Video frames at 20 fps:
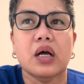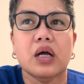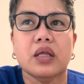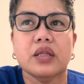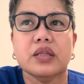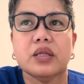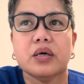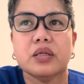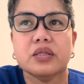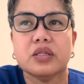
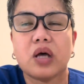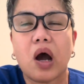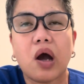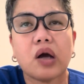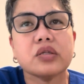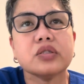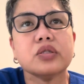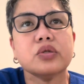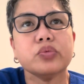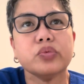the
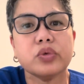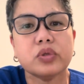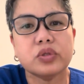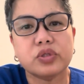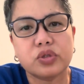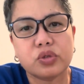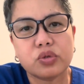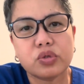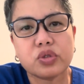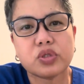doctor will
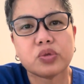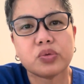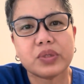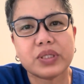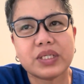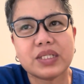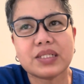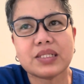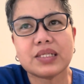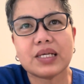
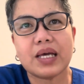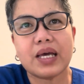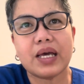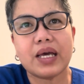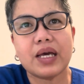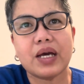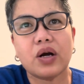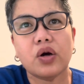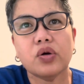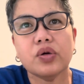usually
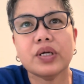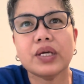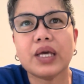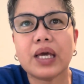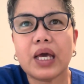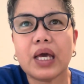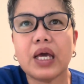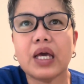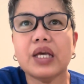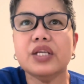say,
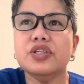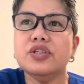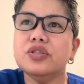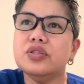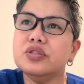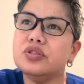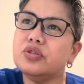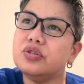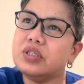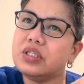okay,
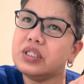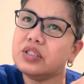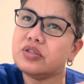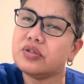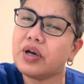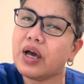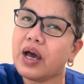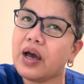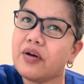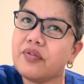you need to
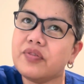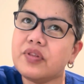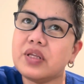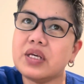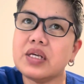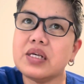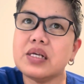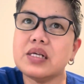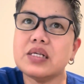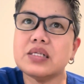have
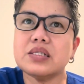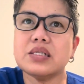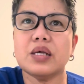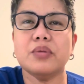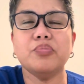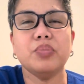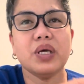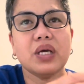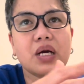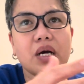this,
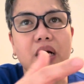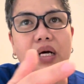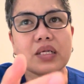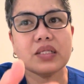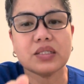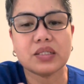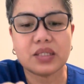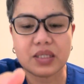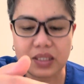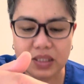and
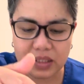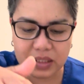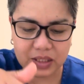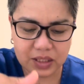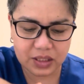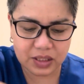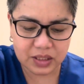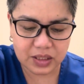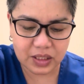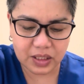because this
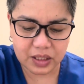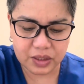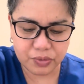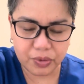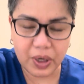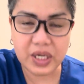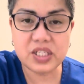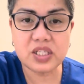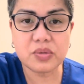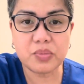is the
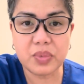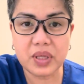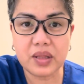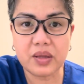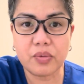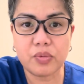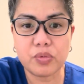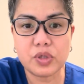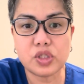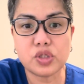regimen
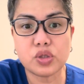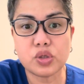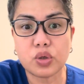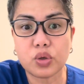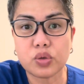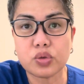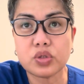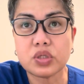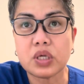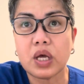that we
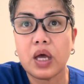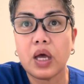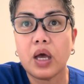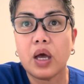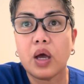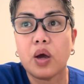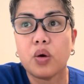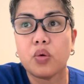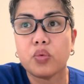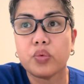chose,
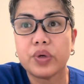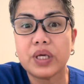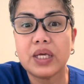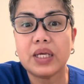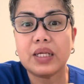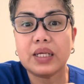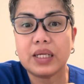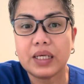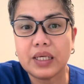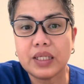we
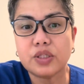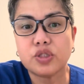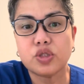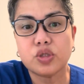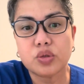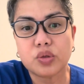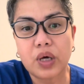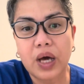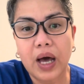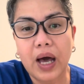need
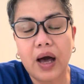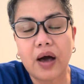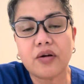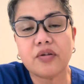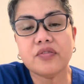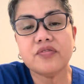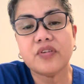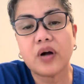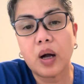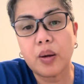to
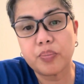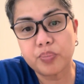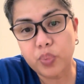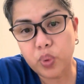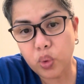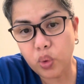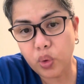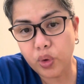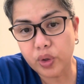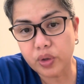have a
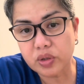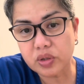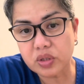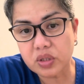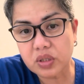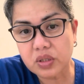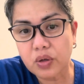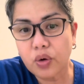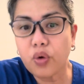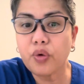port
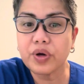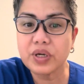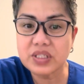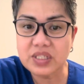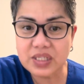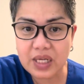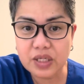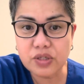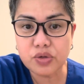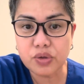or a
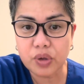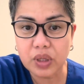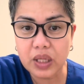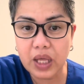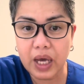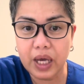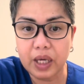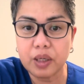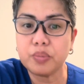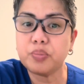central
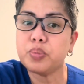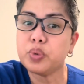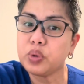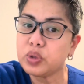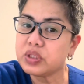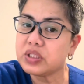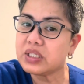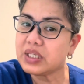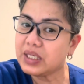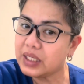line
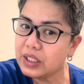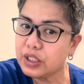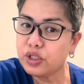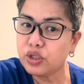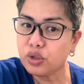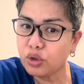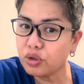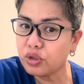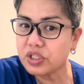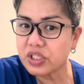put in
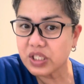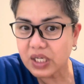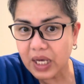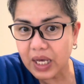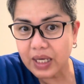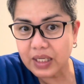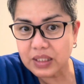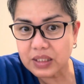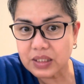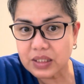your
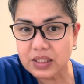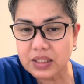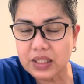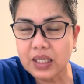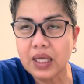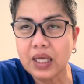chest,